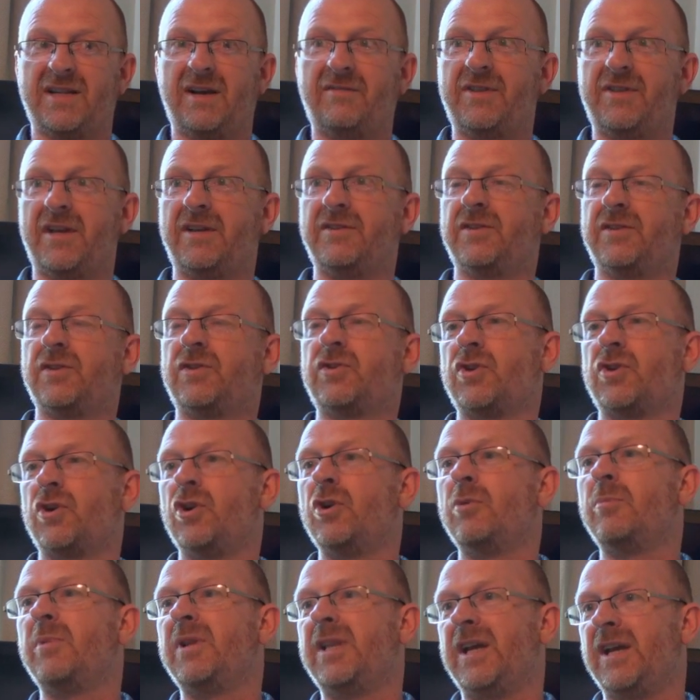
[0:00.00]
Have that
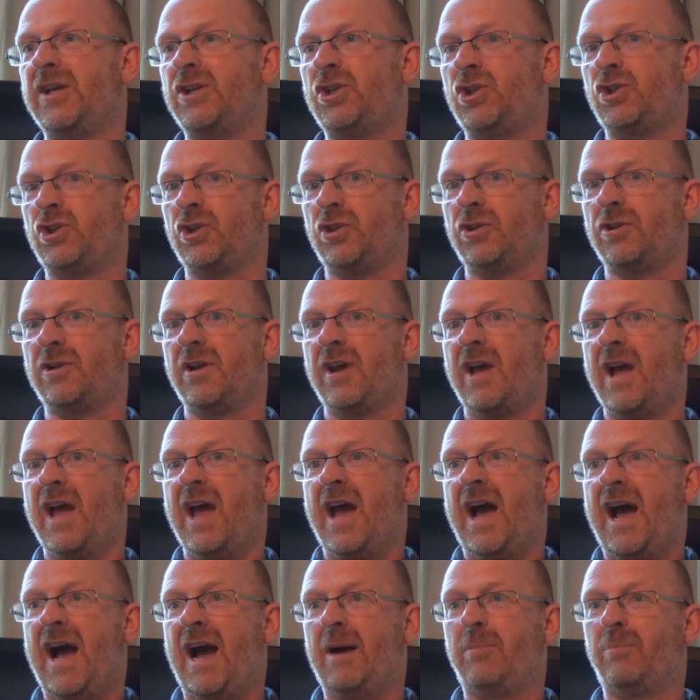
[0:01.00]
determination,
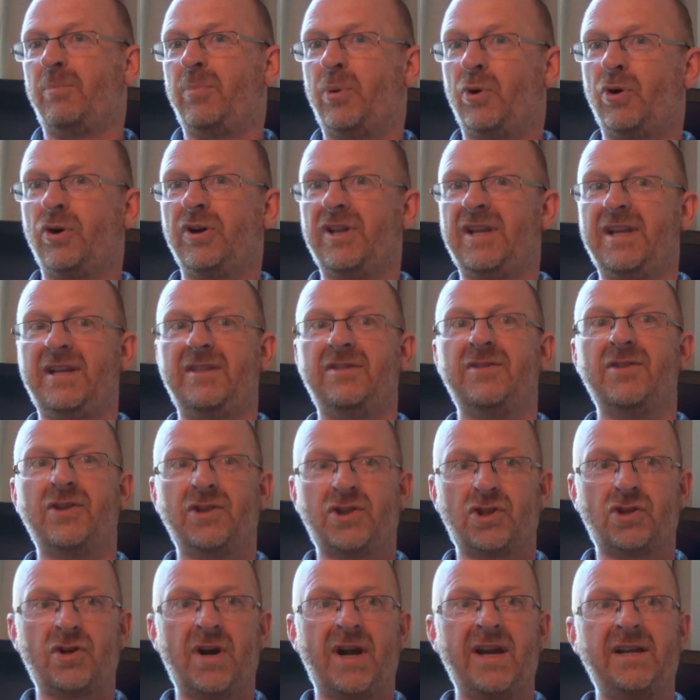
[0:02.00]
and put in the
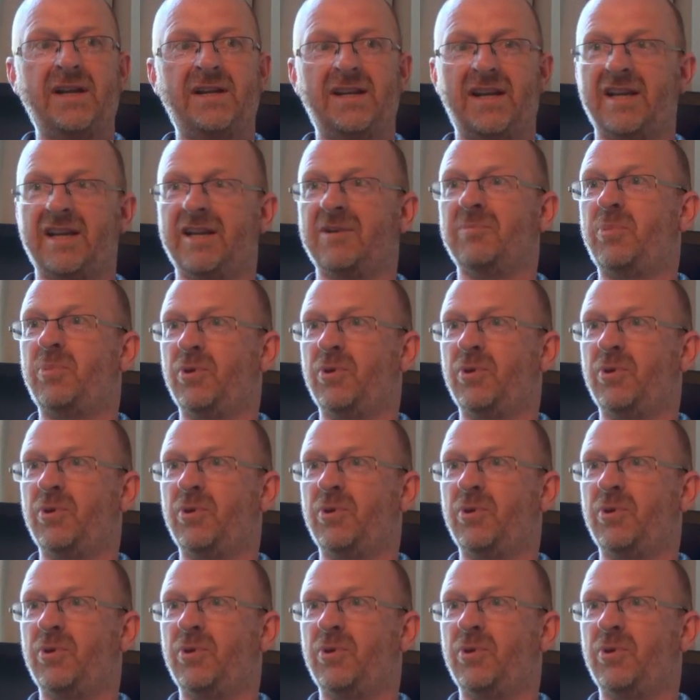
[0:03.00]
training.